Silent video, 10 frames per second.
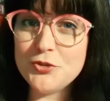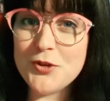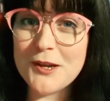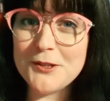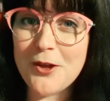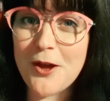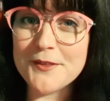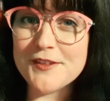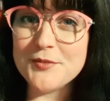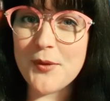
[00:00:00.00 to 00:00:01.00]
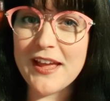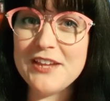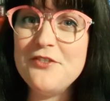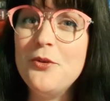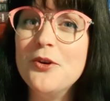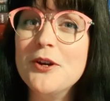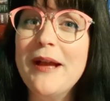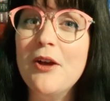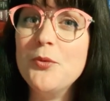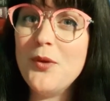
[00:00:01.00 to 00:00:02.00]
The two got along this way
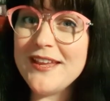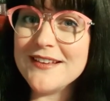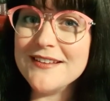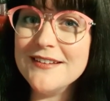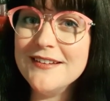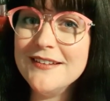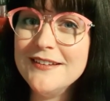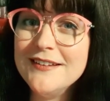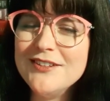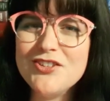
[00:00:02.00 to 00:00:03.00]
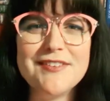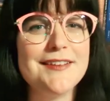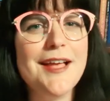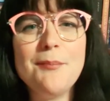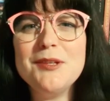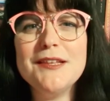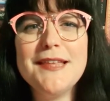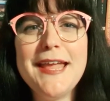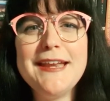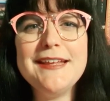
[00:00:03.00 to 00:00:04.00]
for about a week. Just a
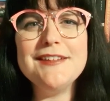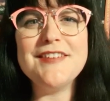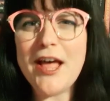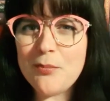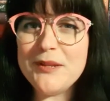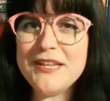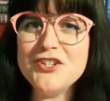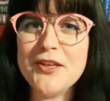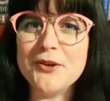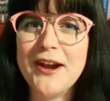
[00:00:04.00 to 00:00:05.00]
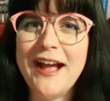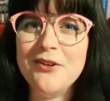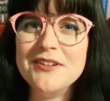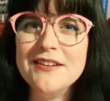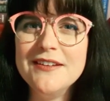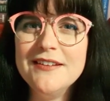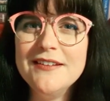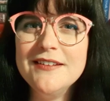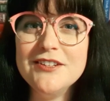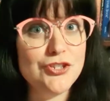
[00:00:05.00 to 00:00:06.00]
couple of ladies helping each other out.
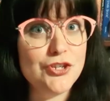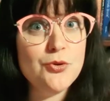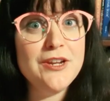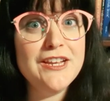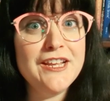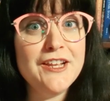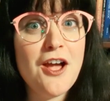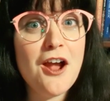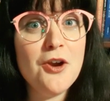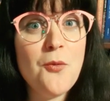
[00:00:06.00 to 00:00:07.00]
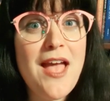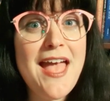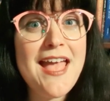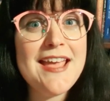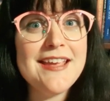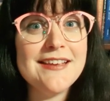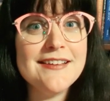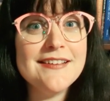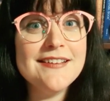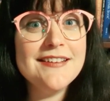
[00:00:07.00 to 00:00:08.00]
Doing it our
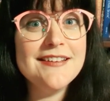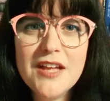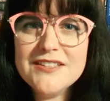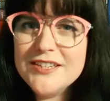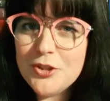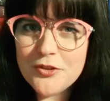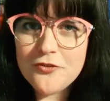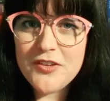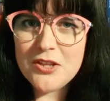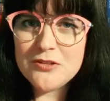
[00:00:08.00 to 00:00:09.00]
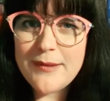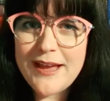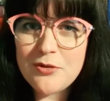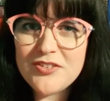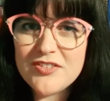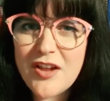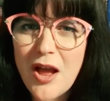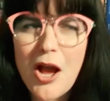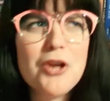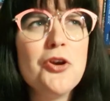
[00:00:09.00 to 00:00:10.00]
way. Until the field
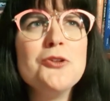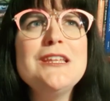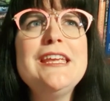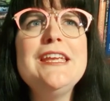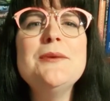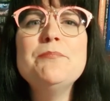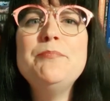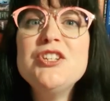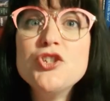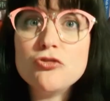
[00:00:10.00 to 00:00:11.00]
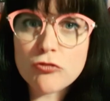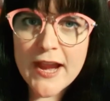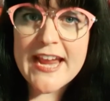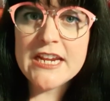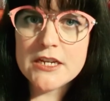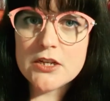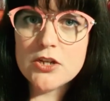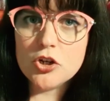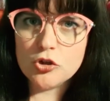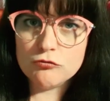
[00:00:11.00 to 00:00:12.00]
mouse utterly
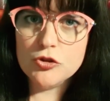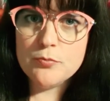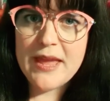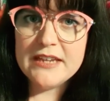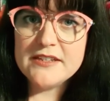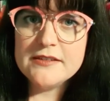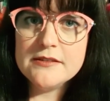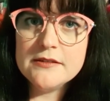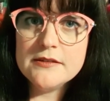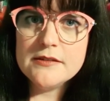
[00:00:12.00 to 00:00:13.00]
betrayed her roommate.